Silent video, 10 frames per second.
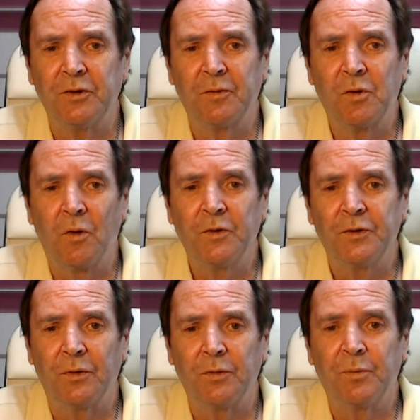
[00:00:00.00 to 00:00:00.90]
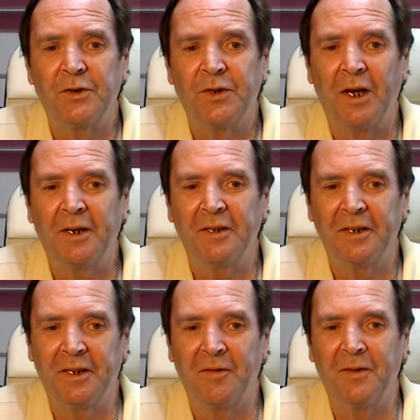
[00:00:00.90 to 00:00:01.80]
of consoles, particularly
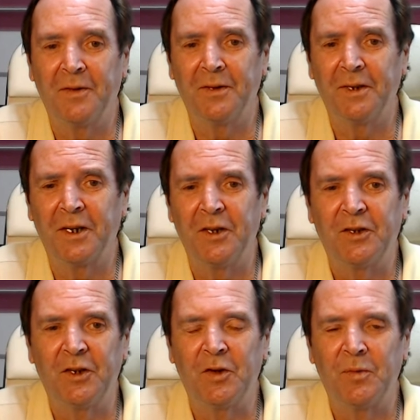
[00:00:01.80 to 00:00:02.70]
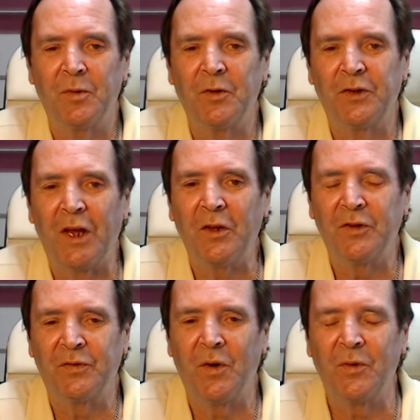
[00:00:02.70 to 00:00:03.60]
given the considerable sales
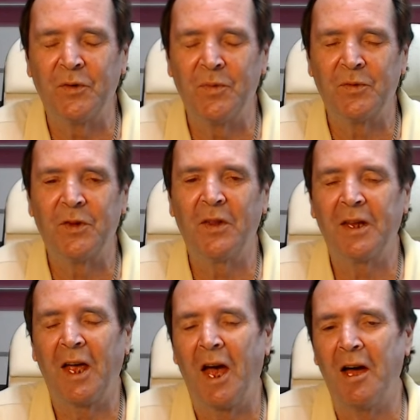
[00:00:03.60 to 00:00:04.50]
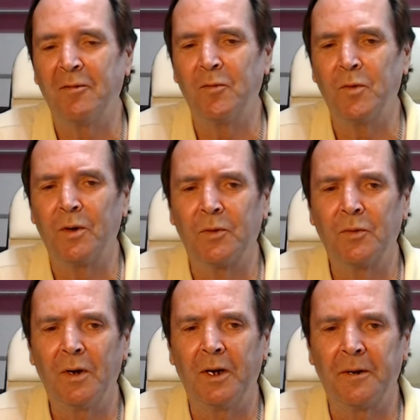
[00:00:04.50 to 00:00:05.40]
volumes that they have
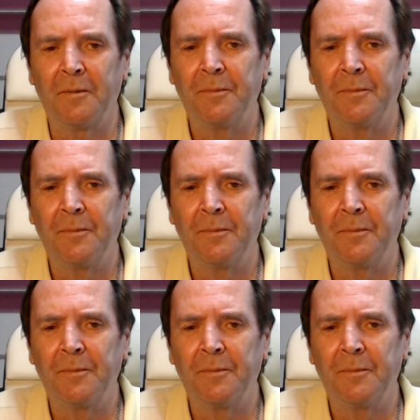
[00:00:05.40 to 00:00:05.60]
worldwide.